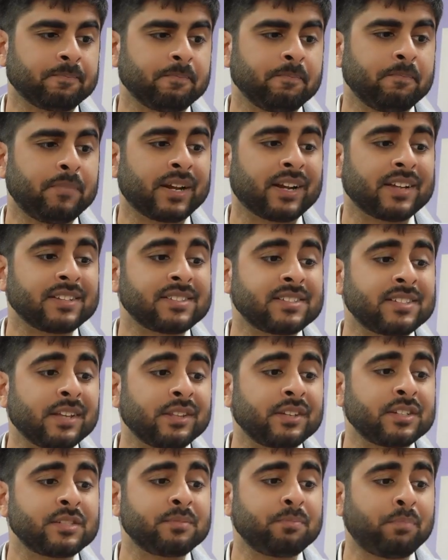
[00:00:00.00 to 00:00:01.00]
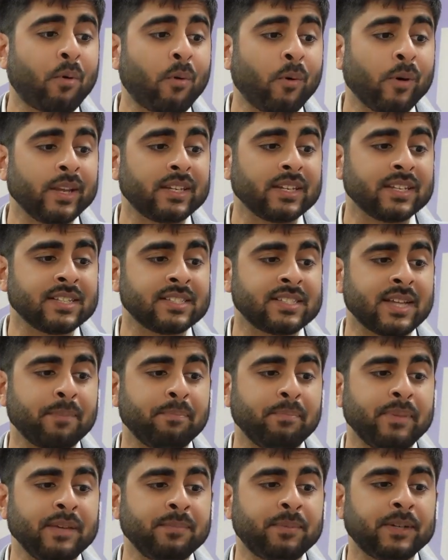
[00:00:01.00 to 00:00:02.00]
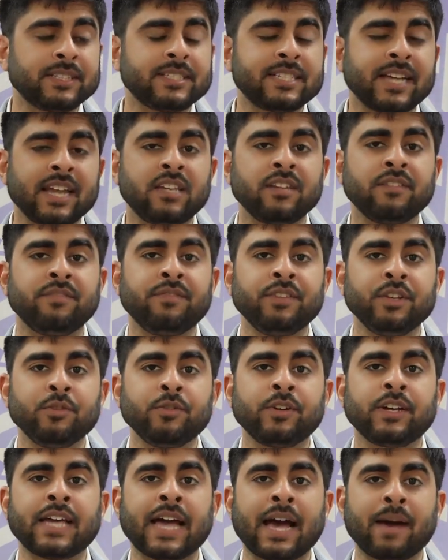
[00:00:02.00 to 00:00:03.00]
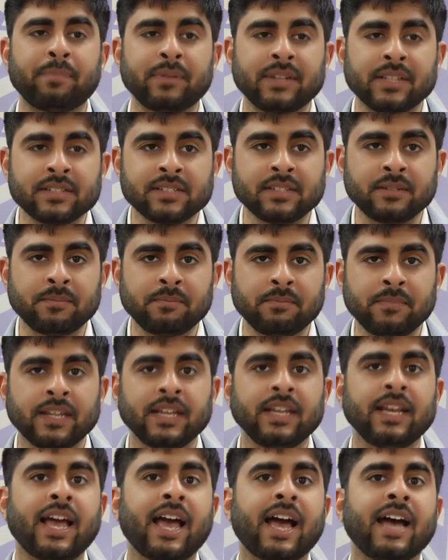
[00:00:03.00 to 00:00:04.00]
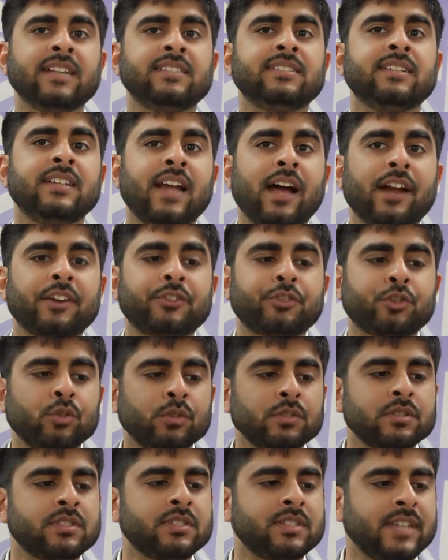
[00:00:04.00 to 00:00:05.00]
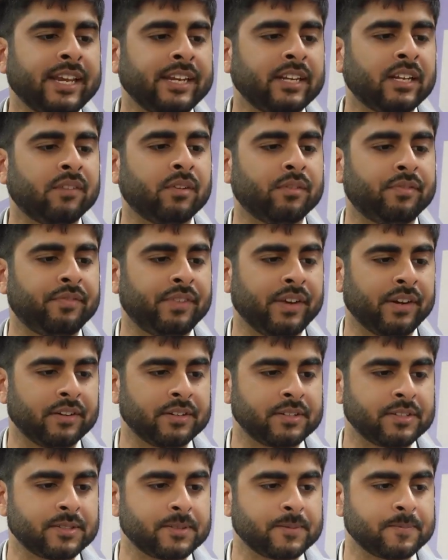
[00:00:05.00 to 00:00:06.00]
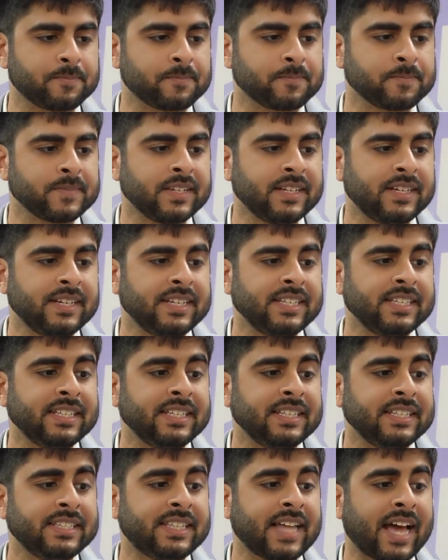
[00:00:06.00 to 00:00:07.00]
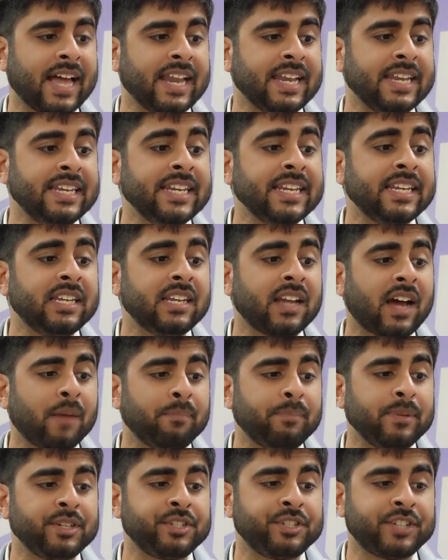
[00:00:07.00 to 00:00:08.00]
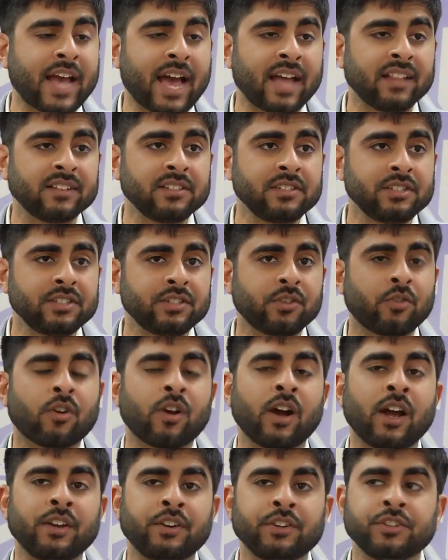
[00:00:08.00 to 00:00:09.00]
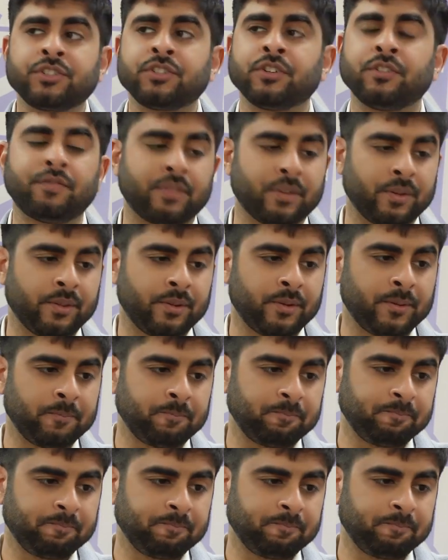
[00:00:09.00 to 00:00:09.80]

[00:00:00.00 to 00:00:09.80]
But Asadr's point is that people tend to view capitalism as the natural state of affairs that need not be challenged or understood further.